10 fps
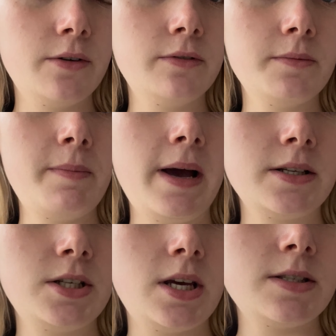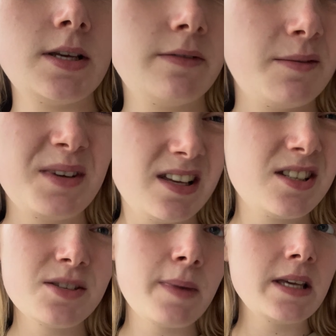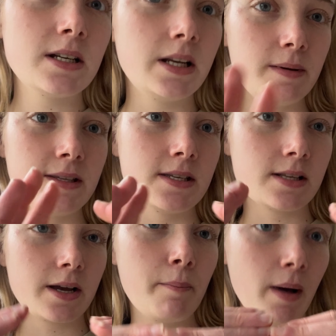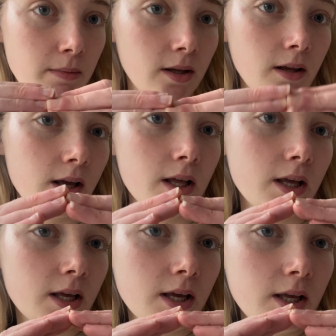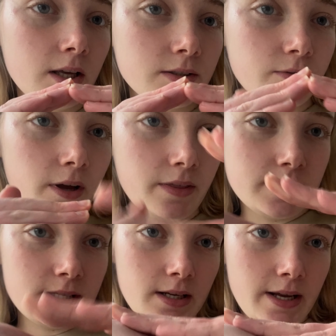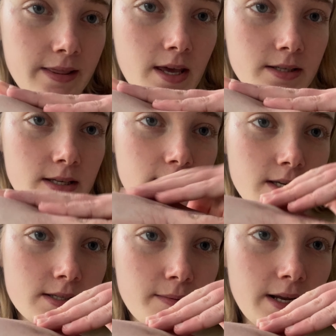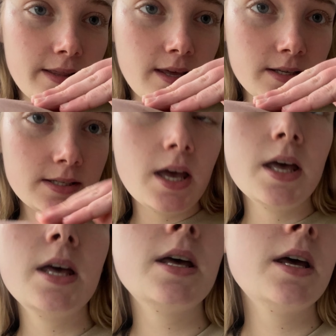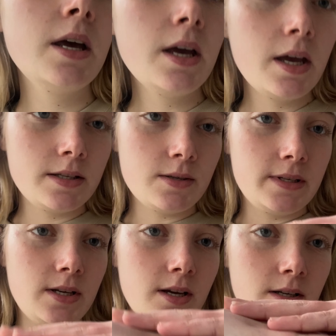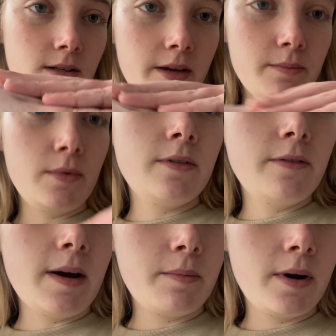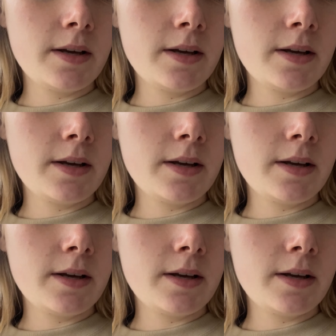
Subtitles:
from the patches. It just basically means it's like a bubble. So rather than sitting like this, it sits a bit like this. And so when you can like move the fabric,